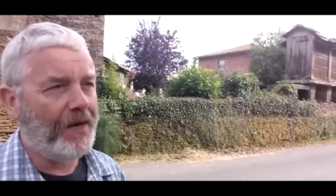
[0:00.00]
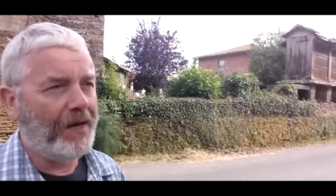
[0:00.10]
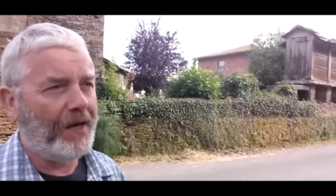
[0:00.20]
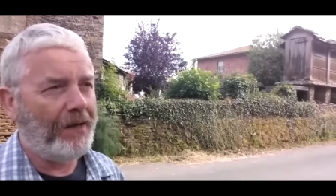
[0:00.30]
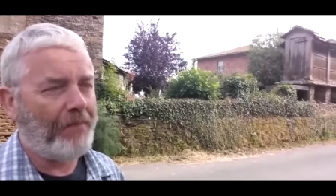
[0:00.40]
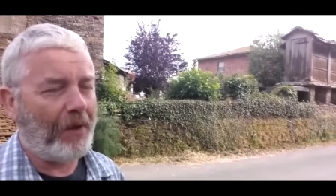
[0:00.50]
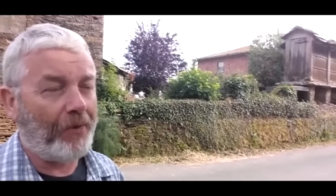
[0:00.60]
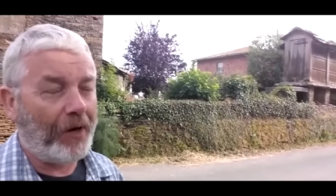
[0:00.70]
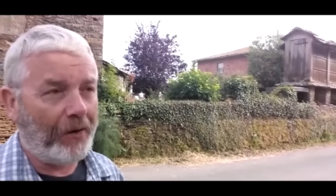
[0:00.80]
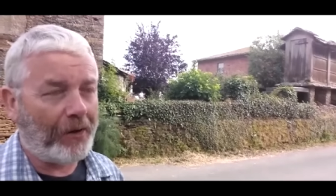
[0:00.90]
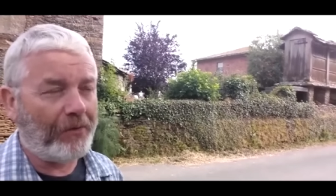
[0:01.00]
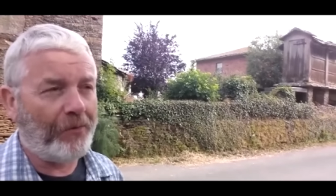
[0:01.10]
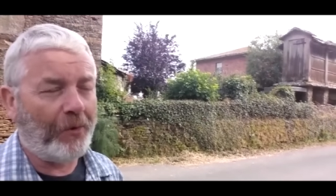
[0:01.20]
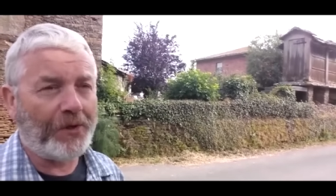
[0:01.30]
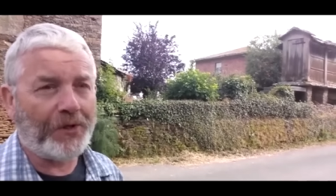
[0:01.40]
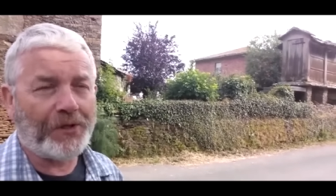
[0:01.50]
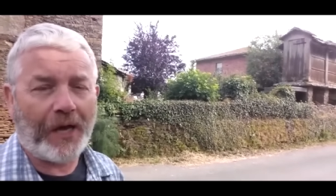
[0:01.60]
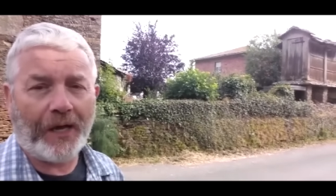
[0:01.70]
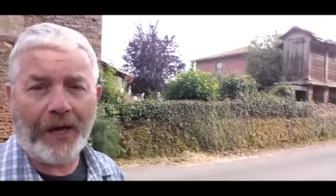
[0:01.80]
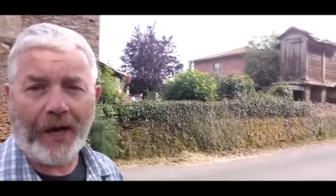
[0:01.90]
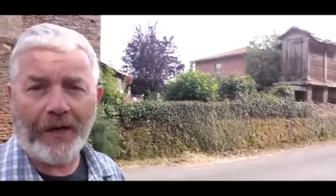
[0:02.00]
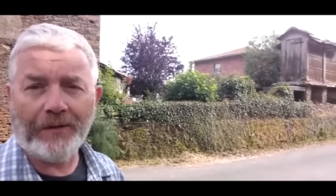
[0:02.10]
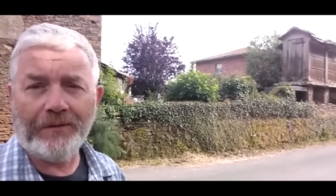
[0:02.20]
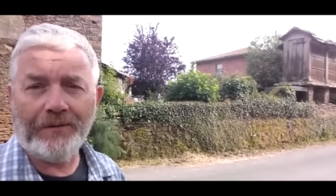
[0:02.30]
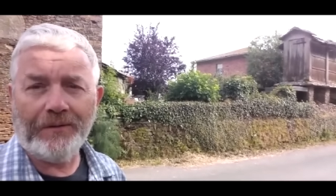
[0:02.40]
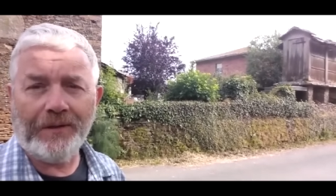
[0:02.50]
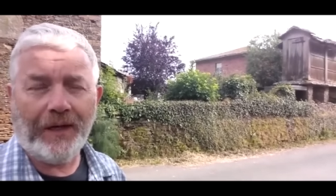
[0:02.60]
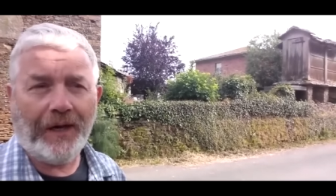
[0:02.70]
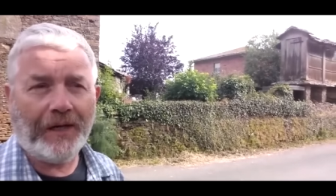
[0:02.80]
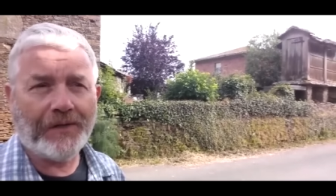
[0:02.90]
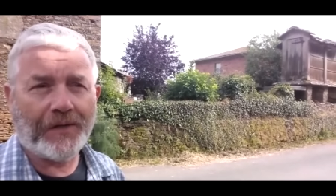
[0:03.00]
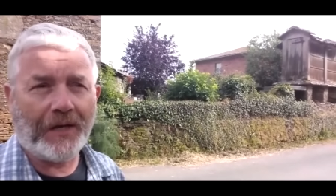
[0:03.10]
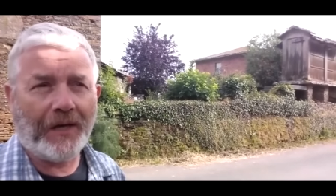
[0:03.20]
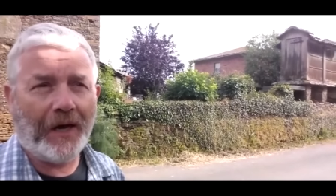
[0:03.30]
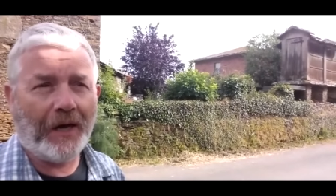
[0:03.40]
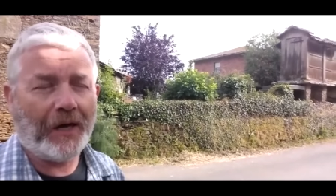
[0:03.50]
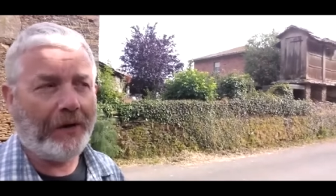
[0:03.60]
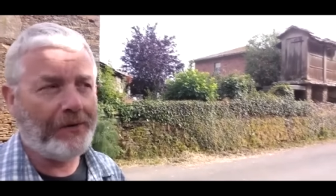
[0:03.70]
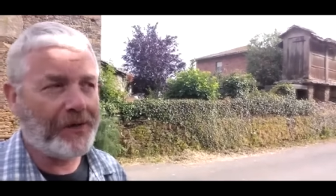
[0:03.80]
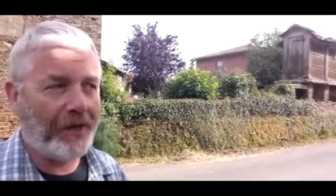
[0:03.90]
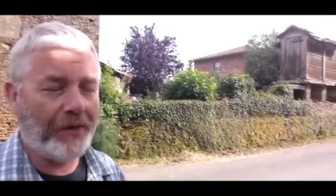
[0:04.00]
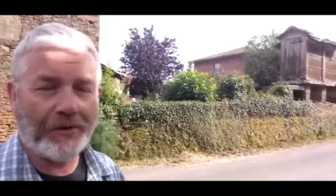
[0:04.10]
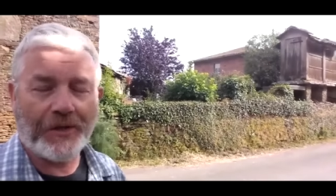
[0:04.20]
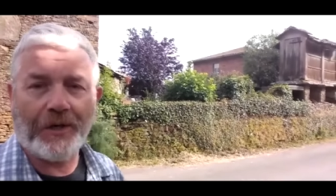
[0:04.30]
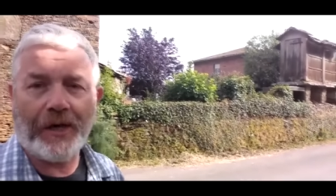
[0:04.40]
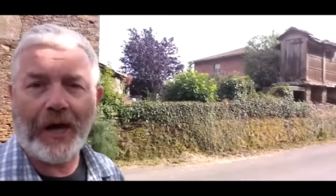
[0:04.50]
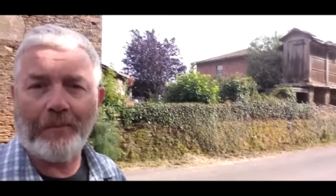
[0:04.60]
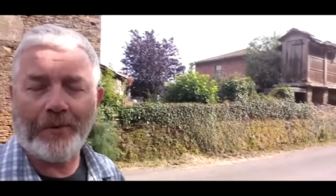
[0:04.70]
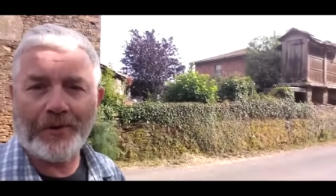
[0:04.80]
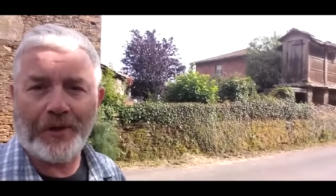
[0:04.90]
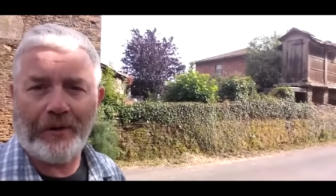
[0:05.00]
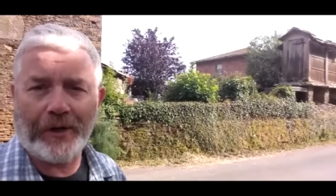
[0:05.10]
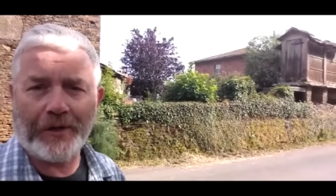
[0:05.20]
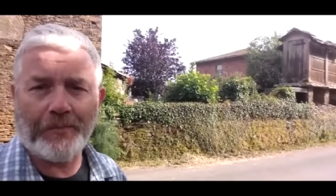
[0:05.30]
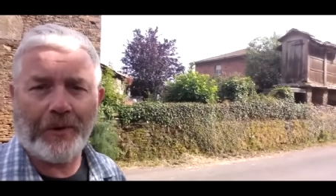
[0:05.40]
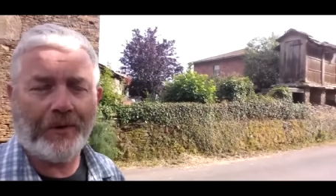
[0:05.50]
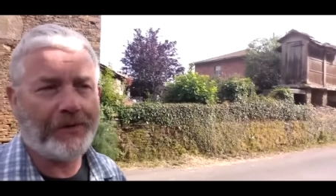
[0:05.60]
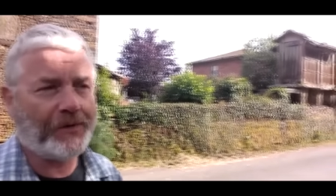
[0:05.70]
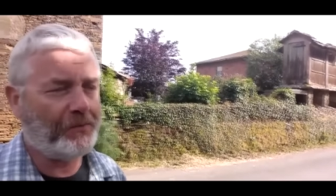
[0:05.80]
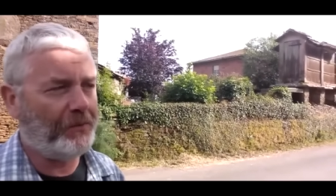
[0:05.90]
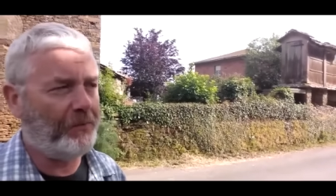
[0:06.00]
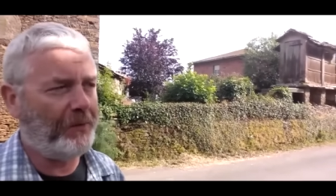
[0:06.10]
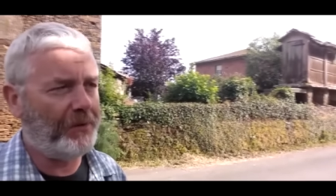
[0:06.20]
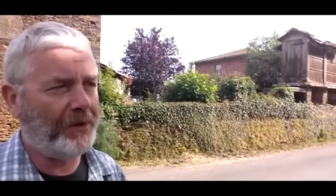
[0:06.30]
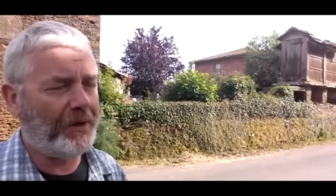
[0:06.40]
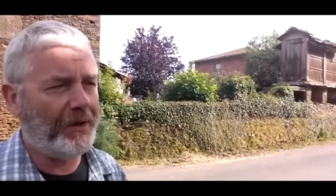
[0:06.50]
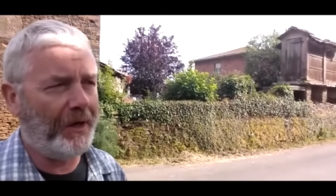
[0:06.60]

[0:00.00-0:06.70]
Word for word: Um, I'm really looking forward to just hanging out in Santiago and seeing who's turning up and sharing experiences with people that I